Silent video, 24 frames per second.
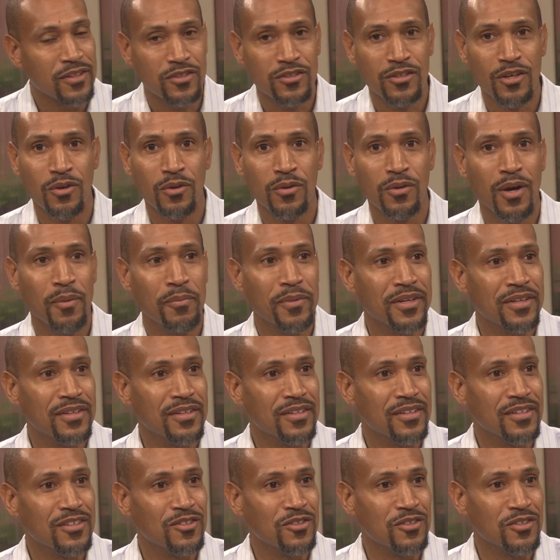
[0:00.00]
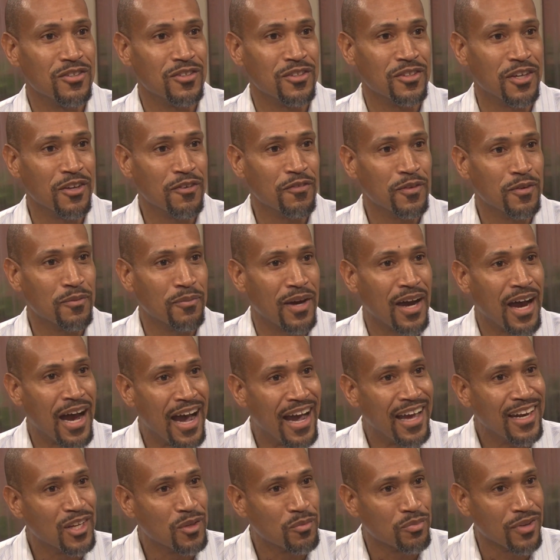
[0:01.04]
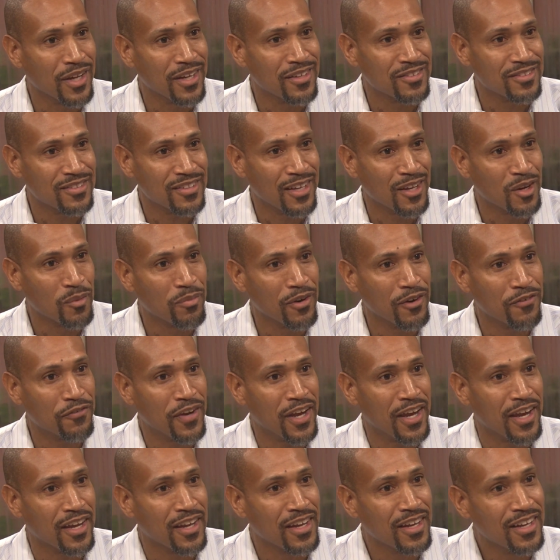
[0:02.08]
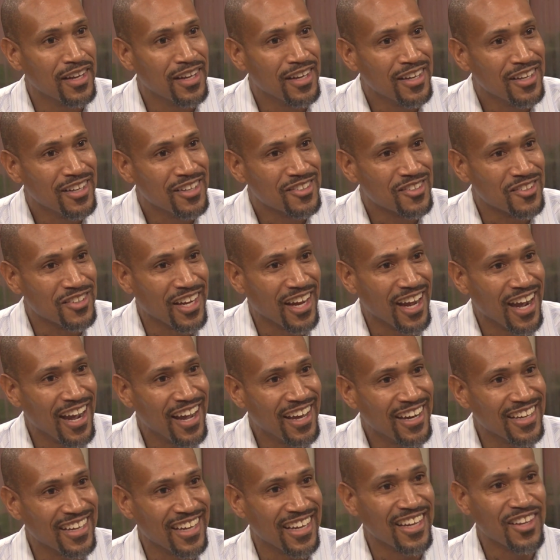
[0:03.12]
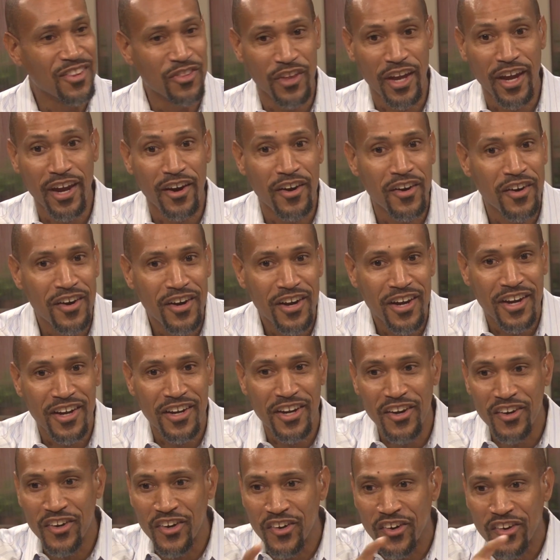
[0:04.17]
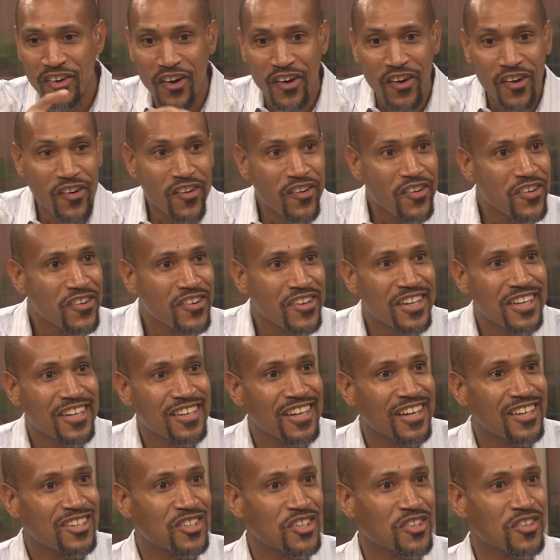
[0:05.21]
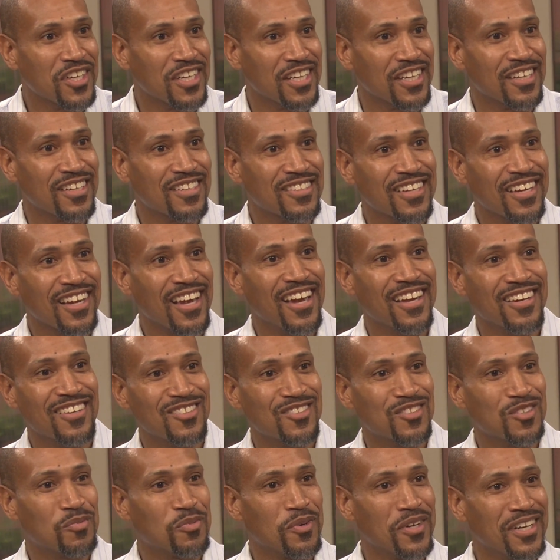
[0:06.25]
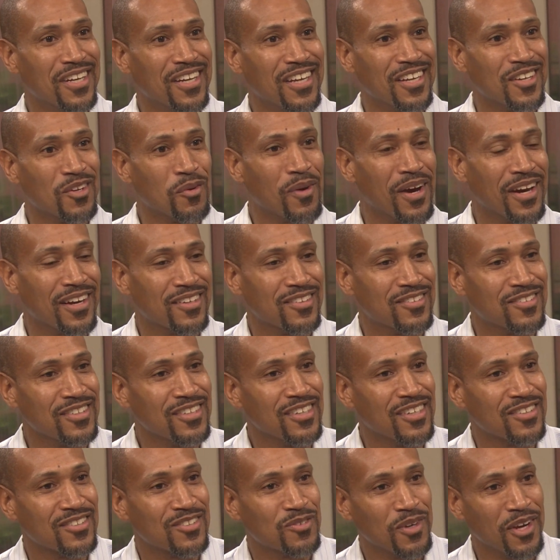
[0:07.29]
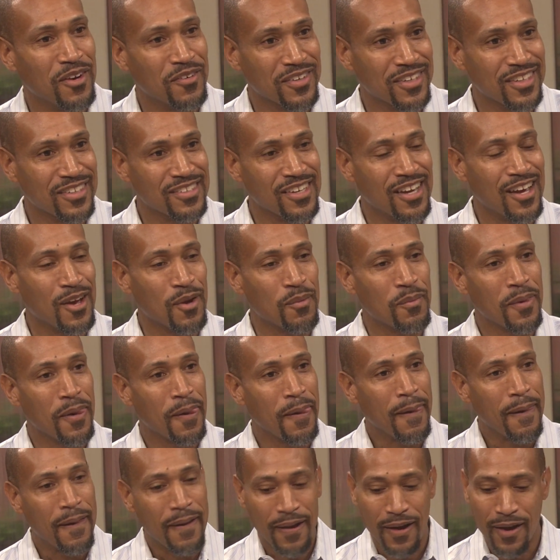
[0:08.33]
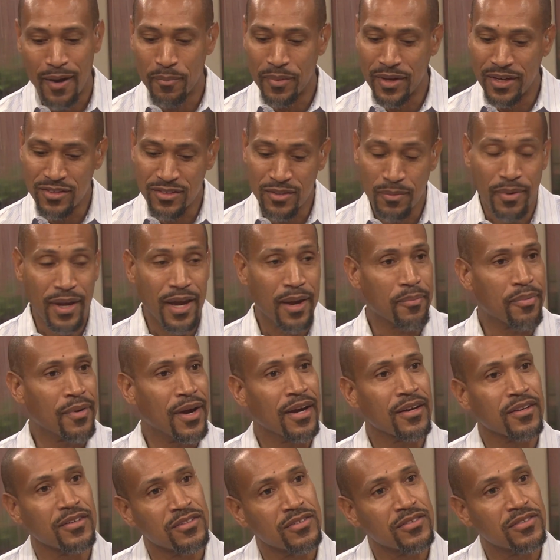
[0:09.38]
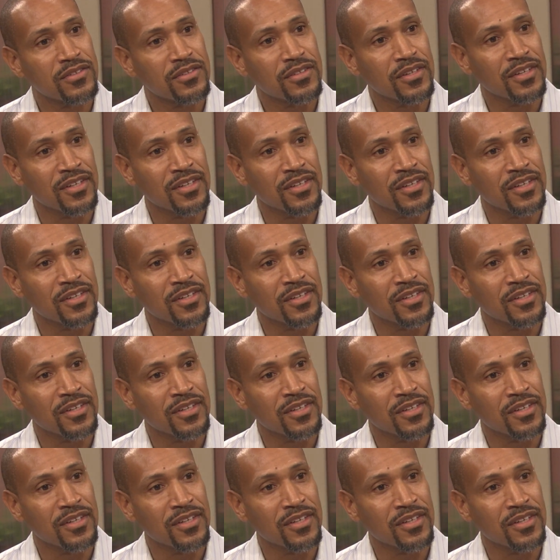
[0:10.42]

So, I mean, you're giving them a hiding place and a buffet. Mm-hmm. So they're hiding in there and they're girdling that tree. And it's like, hey, this is pretty neat. Nobody can see us. We're mm-hmm. having a good time. Mm-hmm. uh, but it's a bad practice.